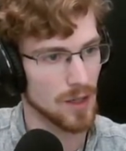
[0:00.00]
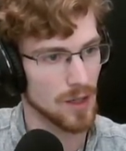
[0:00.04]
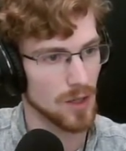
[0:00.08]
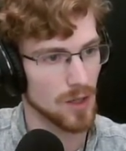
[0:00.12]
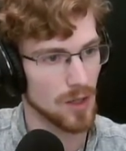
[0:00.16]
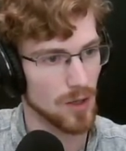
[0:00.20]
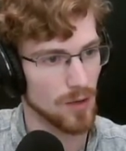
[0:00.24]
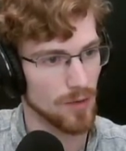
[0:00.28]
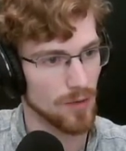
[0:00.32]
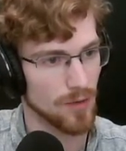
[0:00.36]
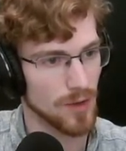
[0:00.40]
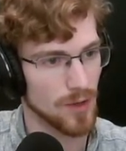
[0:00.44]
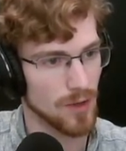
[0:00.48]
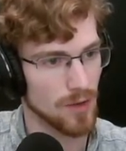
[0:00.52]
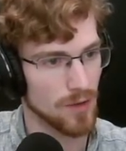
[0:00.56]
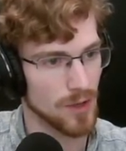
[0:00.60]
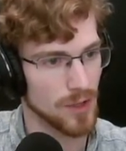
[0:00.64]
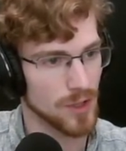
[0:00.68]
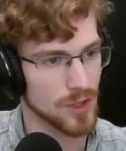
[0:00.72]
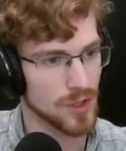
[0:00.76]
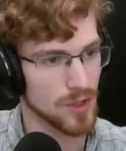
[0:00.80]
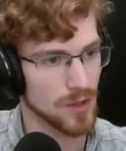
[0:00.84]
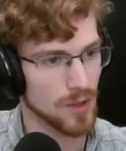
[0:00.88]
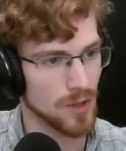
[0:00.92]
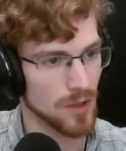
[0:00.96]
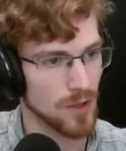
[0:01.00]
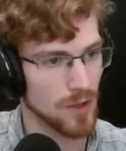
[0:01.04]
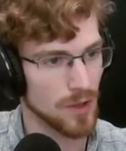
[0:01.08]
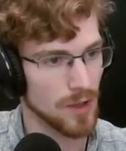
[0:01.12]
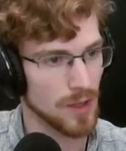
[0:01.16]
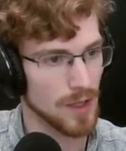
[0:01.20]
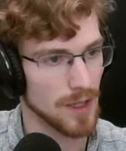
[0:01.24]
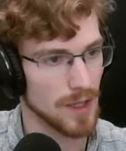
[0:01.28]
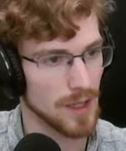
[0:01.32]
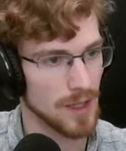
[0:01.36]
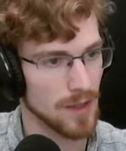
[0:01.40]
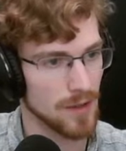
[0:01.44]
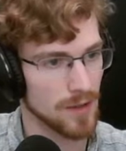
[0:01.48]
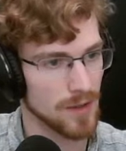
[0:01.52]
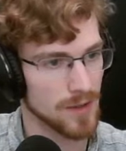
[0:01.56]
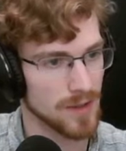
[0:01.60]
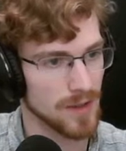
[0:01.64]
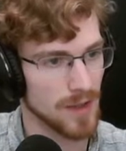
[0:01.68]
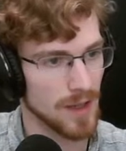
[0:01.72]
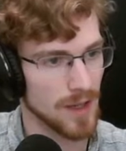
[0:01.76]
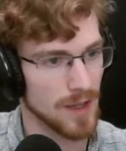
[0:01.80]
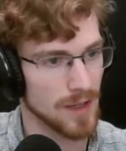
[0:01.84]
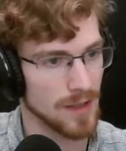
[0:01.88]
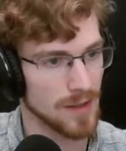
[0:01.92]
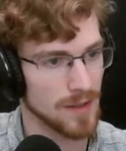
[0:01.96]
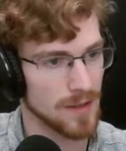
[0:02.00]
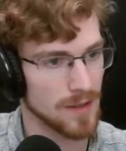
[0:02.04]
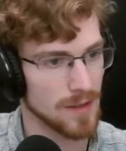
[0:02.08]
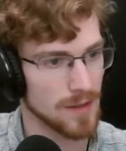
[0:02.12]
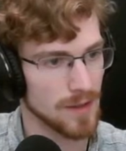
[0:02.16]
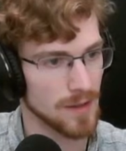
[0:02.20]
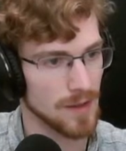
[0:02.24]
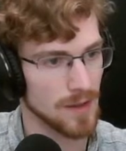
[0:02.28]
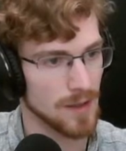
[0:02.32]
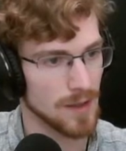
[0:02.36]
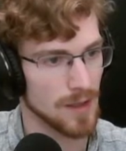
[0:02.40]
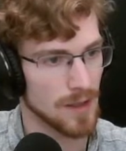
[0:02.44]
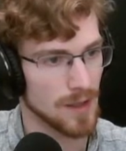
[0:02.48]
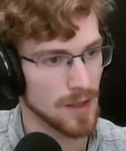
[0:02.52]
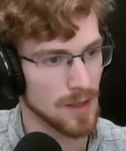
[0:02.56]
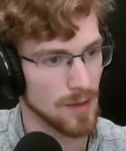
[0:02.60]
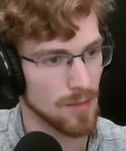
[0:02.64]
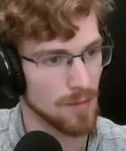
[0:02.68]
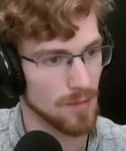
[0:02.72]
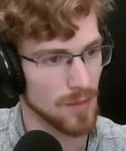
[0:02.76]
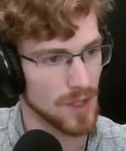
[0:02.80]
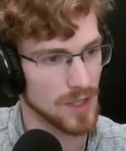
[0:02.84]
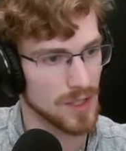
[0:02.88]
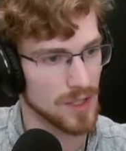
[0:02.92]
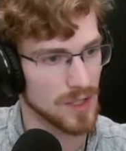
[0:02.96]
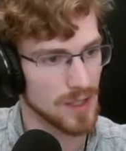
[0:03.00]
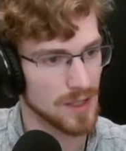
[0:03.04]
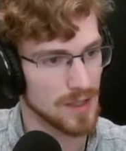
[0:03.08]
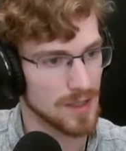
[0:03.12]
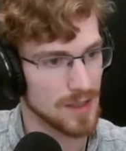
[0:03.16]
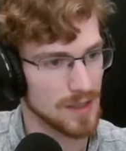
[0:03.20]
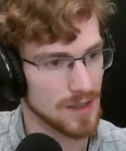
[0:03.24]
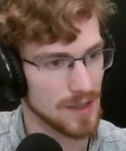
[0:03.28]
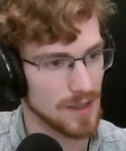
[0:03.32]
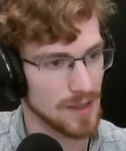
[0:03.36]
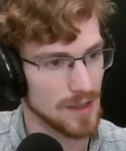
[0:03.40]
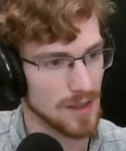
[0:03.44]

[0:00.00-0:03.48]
of the original inner side, but just